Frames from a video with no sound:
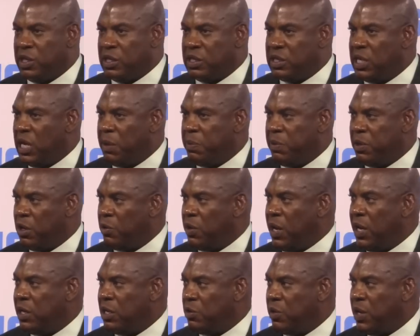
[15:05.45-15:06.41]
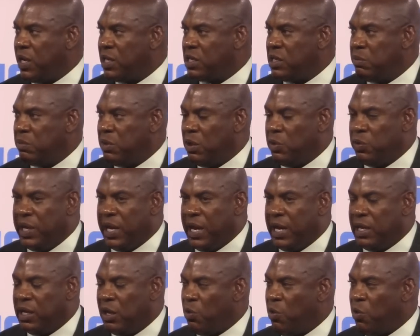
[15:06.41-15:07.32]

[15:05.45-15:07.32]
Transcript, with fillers: a step in the right direction, but we hadn't